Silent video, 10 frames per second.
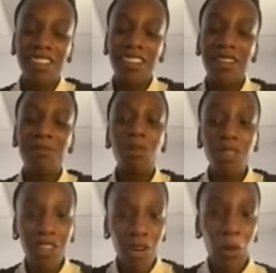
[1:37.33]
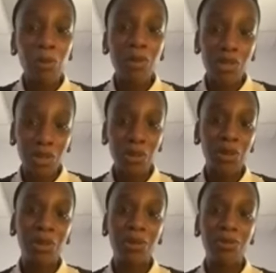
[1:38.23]
or what they're open to,
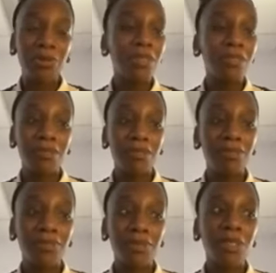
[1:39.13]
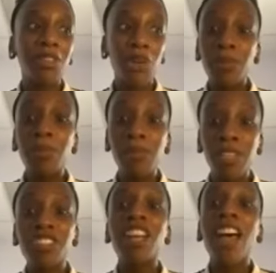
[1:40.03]
or what they're open to being
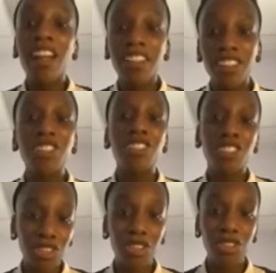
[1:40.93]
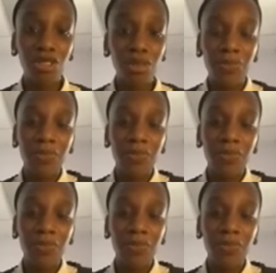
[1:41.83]
challenged to do.